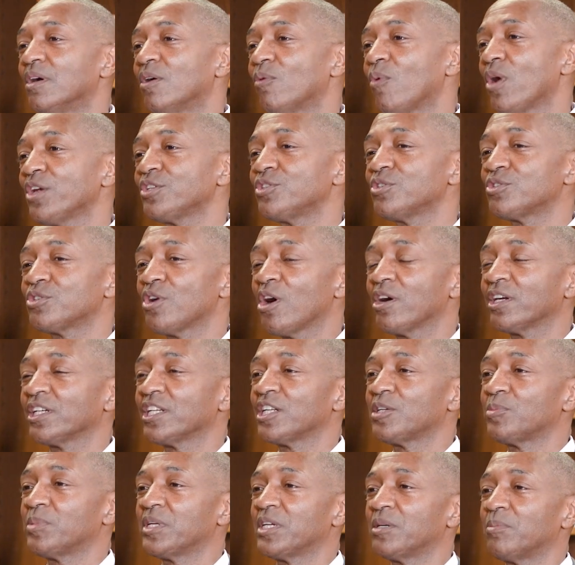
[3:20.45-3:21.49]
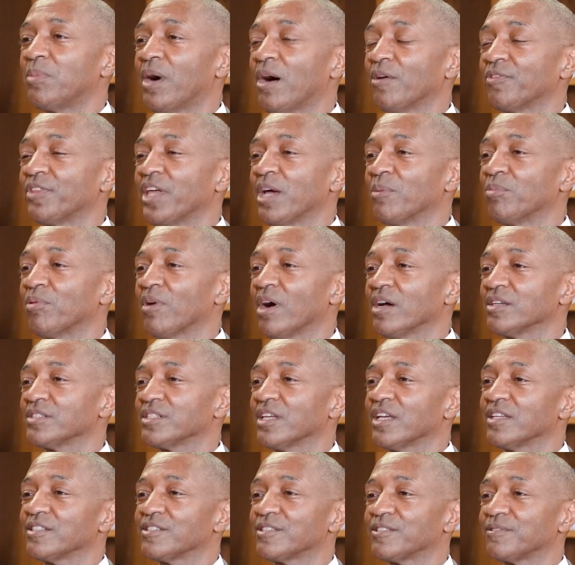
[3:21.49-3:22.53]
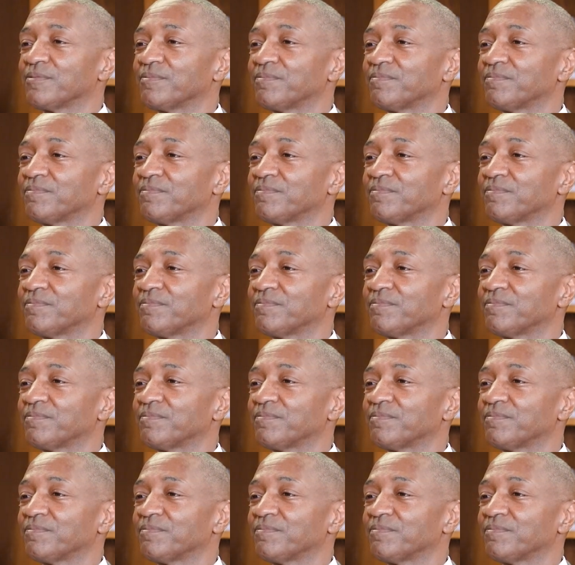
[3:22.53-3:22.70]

Why don't you talk a little bit about that process?